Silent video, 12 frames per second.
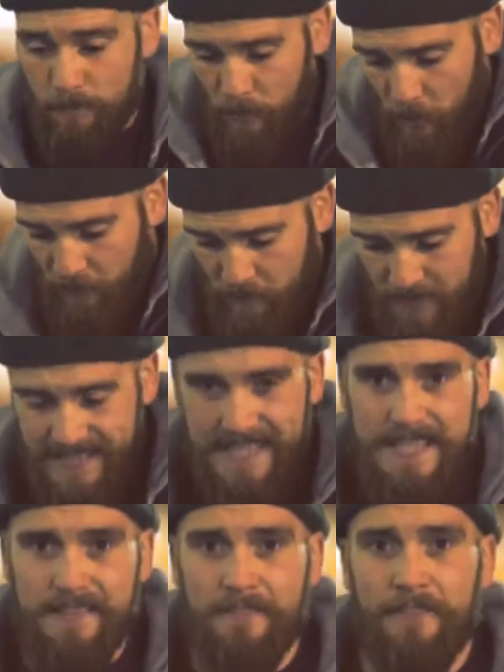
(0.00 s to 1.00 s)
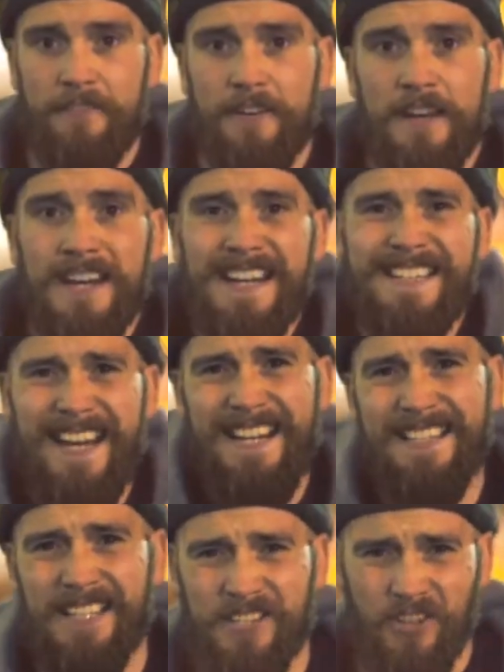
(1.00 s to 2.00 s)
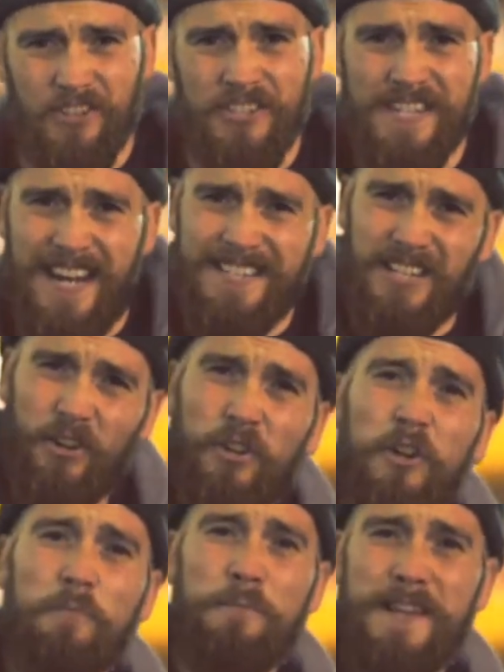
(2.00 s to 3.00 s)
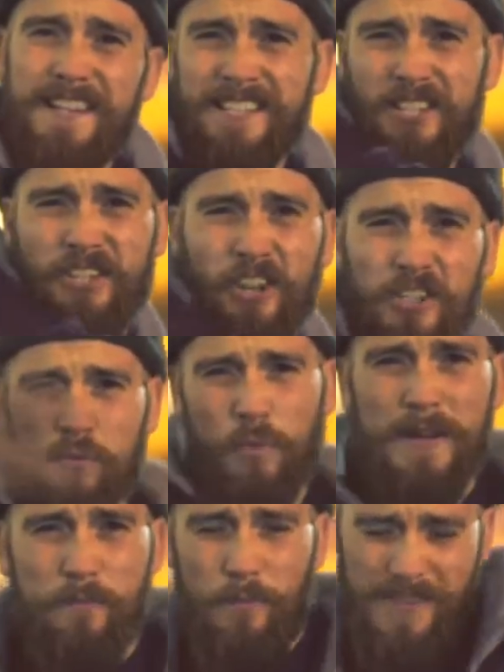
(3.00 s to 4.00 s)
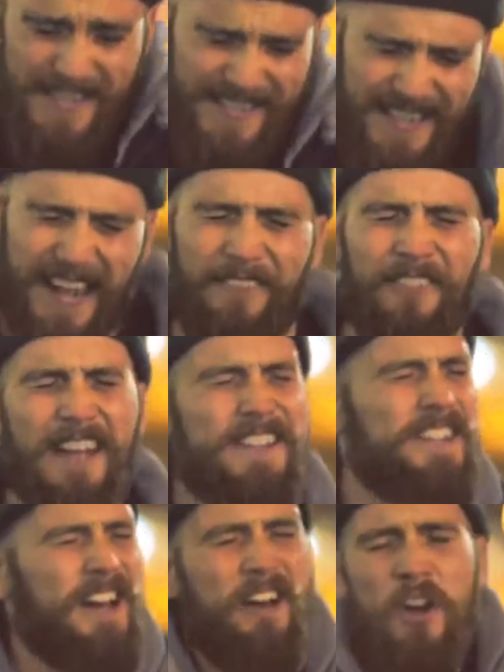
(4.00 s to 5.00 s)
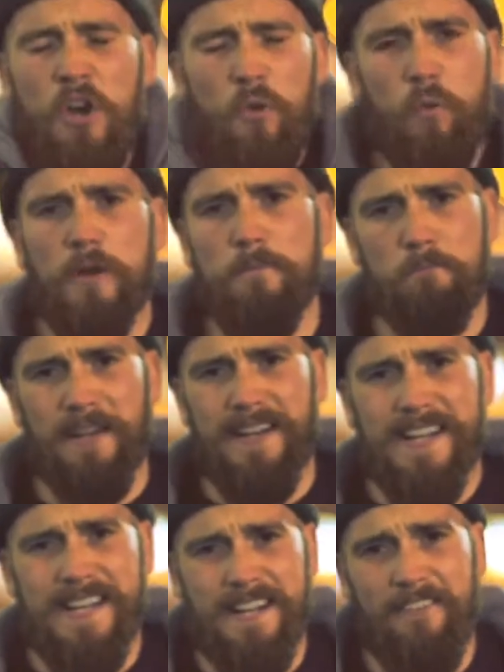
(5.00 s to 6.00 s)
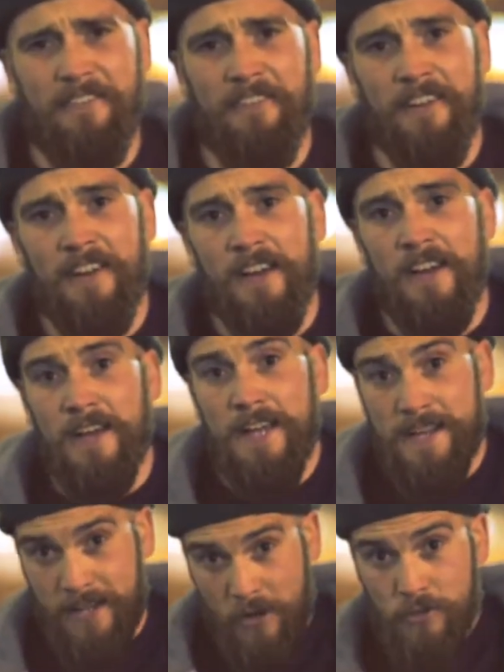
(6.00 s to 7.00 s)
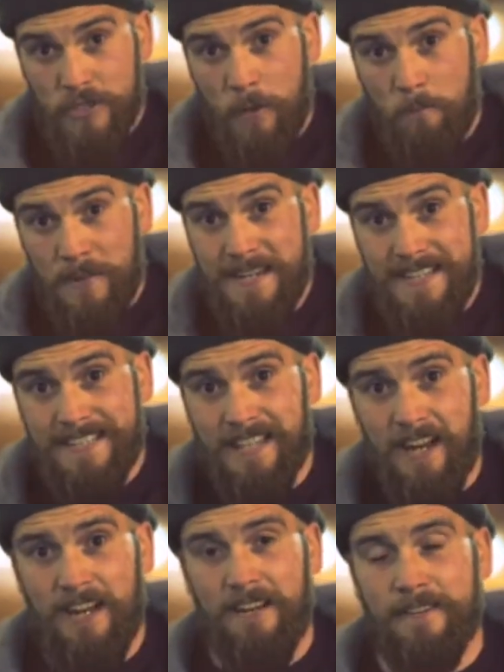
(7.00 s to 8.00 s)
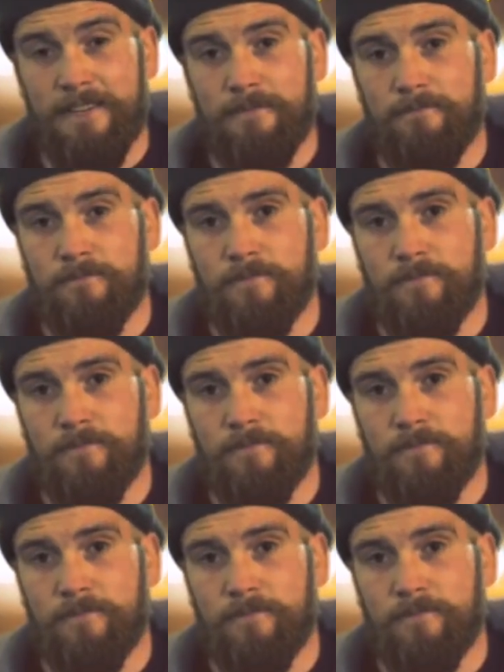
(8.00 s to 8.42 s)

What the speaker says: the ball from Steve. He takes the touch, he has a look up, he hits a shot sweep with his left like you wouldn't believe. It goes completely silent